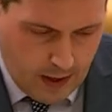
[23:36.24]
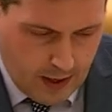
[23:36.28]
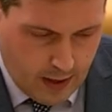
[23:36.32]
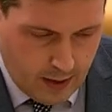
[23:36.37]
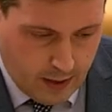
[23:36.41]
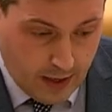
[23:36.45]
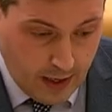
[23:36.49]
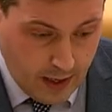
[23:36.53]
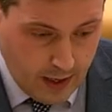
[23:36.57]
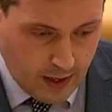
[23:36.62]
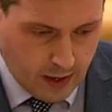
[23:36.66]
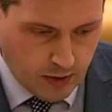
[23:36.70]

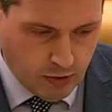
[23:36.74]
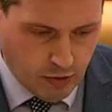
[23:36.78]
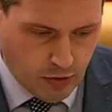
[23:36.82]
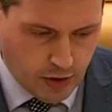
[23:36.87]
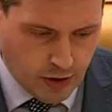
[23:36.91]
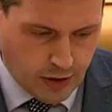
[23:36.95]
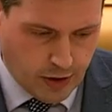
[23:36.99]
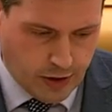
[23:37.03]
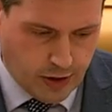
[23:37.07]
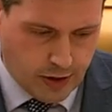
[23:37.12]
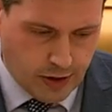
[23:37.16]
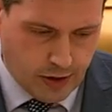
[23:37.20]

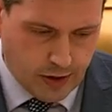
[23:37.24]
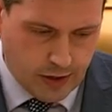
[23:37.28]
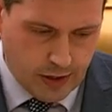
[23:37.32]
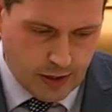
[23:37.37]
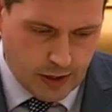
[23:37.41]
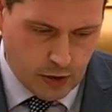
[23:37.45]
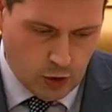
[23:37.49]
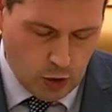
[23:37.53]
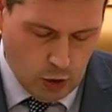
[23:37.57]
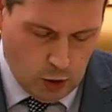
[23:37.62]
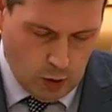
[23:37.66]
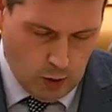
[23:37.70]
300
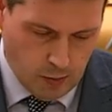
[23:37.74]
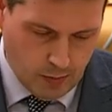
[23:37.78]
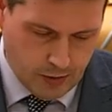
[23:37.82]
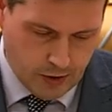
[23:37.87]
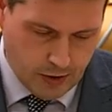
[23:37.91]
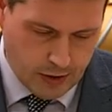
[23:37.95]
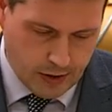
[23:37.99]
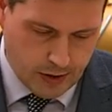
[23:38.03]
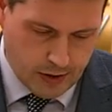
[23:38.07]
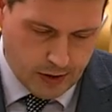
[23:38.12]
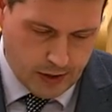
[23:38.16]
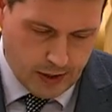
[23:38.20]

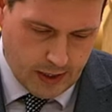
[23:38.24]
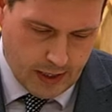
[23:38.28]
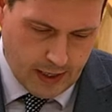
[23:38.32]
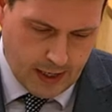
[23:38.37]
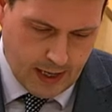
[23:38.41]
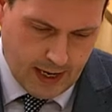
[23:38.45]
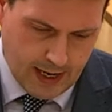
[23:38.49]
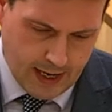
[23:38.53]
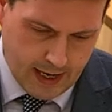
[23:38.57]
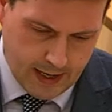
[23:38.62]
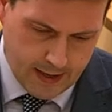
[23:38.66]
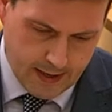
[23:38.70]
jobs
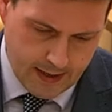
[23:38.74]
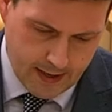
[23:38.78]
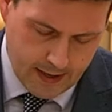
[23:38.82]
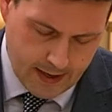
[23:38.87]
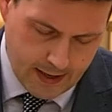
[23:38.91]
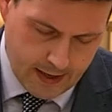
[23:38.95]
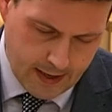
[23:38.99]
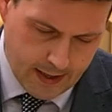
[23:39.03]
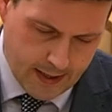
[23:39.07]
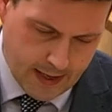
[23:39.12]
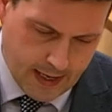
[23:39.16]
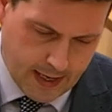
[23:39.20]
at
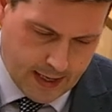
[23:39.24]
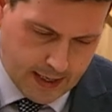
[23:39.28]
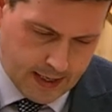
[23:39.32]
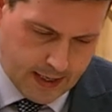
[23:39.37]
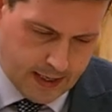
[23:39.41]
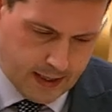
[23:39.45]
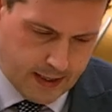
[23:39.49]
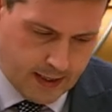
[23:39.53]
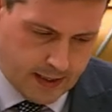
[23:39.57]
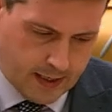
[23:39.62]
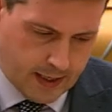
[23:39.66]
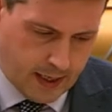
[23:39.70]

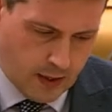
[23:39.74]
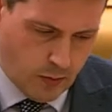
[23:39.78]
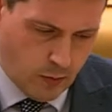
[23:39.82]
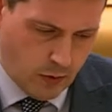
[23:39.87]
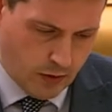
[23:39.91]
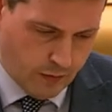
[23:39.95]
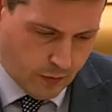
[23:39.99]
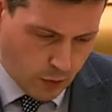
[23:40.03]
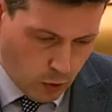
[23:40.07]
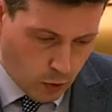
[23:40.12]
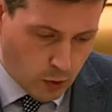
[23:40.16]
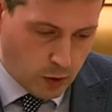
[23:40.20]
that site
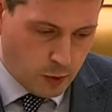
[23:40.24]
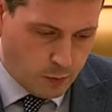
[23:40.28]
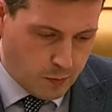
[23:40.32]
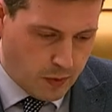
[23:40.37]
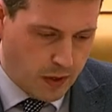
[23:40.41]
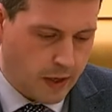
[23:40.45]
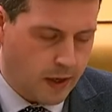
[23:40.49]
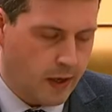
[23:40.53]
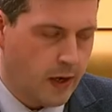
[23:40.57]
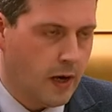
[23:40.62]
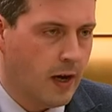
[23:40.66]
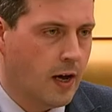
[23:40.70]
would, of course,
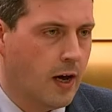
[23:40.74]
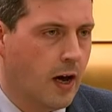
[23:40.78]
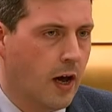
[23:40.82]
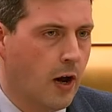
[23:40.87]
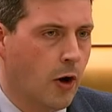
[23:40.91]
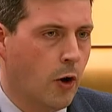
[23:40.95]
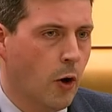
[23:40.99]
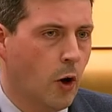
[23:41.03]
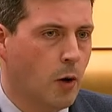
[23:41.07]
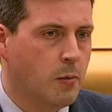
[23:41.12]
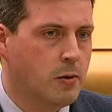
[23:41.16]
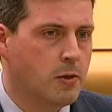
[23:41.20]
be
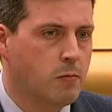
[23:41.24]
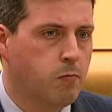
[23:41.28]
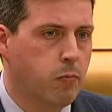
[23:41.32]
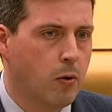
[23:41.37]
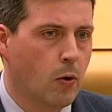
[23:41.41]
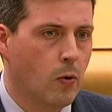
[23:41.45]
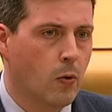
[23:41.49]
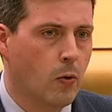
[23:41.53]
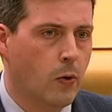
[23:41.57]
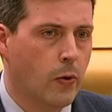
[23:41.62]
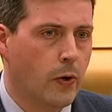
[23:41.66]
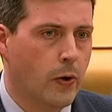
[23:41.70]
an enormous
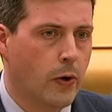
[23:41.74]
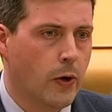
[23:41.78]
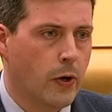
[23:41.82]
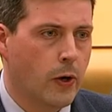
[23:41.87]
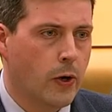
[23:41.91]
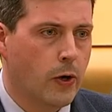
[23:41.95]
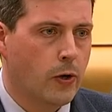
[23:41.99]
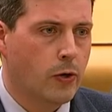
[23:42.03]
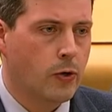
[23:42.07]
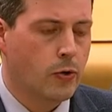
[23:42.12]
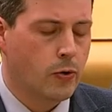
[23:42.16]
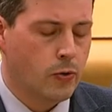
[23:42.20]
blow
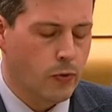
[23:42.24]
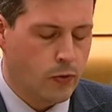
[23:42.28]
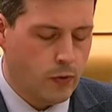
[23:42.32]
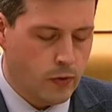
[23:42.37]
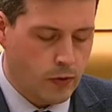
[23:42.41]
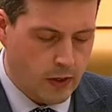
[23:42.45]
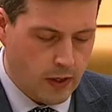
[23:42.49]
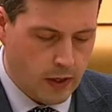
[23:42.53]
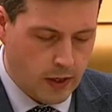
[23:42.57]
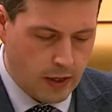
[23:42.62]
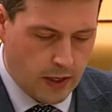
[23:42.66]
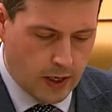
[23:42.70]

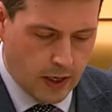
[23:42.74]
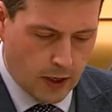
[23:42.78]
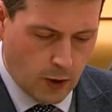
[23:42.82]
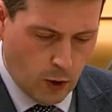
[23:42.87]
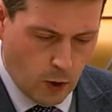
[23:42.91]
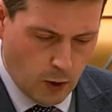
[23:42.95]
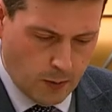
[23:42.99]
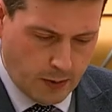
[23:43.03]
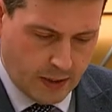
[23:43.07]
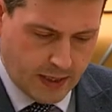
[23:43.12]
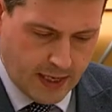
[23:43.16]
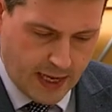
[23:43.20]
to the
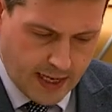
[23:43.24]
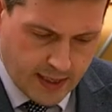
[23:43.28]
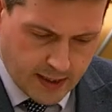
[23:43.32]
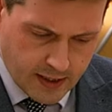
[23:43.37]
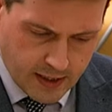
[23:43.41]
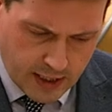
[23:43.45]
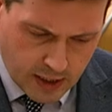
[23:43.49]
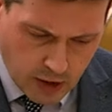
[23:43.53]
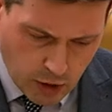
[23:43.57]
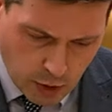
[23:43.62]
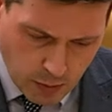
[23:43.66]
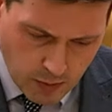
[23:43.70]
economy.
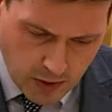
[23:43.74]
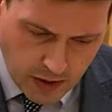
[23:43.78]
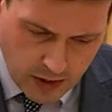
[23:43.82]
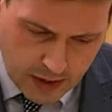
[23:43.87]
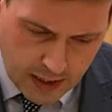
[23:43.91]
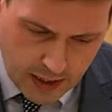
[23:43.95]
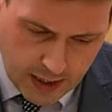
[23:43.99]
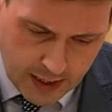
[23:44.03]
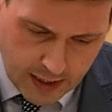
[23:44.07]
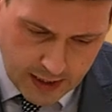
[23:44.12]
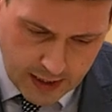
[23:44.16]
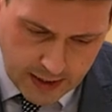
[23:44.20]
Texas
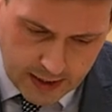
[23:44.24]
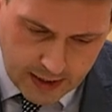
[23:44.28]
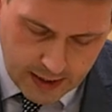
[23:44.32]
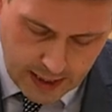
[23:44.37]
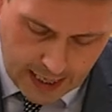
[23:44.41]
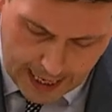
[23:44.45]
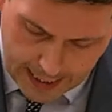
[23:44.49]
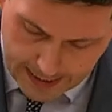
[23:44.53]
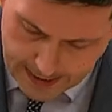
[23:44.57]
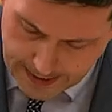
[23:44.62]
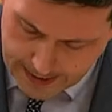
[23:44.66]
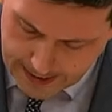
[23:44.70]
Instruments has
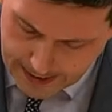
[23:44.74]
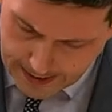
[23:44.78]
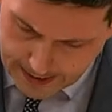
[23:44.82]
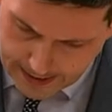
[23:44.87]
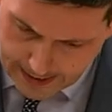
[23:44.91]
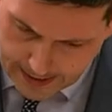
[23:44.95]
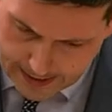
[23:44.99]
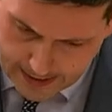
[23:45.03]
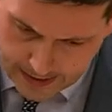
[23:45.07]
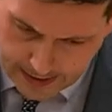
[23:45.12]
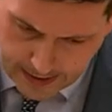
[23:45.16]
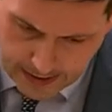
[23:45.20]
added
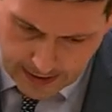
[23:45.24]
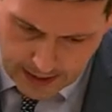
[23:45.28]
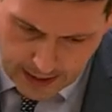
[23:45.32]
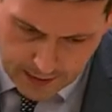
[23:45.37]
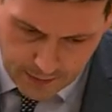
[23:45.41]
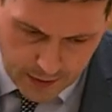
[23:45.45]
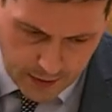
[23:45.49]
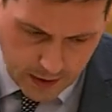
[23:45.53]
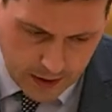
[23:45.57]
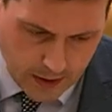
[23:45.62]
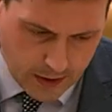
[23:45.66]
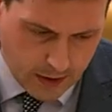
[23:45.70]
a
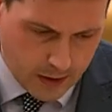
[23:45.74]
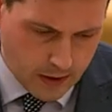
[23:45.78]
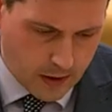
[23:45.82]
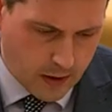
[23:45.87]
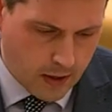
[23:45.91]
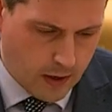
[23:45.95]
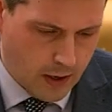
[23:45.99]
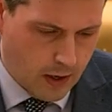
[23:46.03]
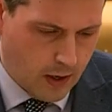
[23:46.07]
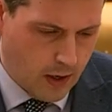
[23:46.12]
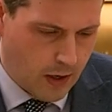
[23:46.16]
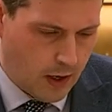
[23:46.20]
significant
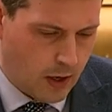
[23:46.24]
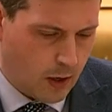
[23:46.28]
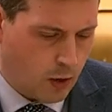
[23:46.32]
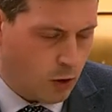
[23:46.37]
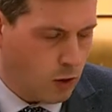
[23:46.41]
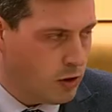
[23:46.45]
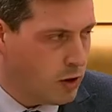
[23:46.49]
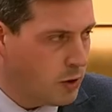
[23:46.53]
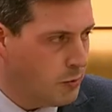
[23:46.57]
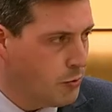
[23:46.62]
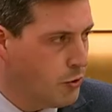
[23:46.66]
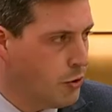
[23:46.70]

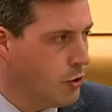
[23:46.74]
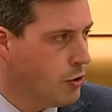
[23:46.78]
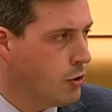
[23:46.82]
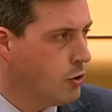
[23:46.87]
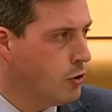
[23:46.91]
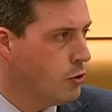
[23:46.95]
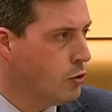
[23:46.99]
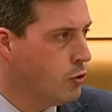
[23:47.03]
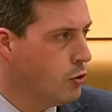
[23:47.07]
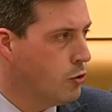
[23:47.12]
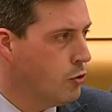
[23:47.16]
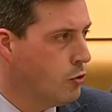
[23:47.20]

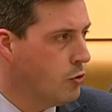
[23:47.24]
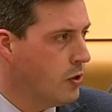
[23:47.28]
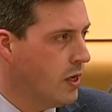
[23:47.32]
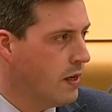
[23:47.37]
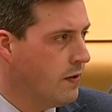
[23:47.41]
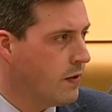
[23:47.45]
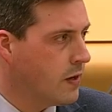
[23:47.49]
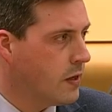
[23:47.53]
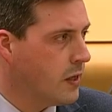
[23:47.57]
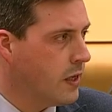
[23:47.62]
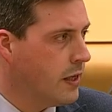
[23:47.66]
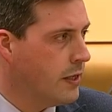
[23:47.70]
contribution to
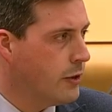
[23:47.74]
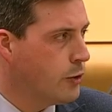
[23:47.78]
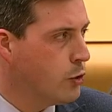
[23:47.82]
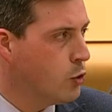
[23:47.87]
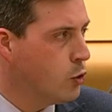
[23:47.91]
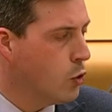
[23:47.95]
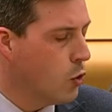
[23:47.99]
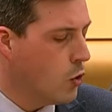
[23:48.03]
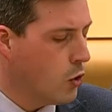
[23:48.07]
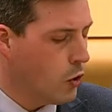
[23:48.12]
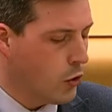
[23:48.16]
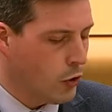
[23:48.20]
Inverclyde's
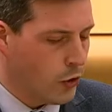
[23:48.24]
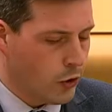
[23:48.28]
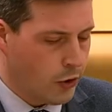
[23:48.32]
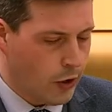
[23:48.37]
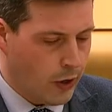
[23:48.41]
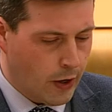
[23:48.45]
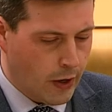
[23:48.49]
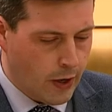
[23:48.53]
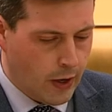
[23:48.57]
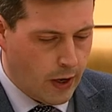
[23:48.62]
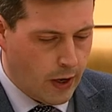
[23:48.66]
local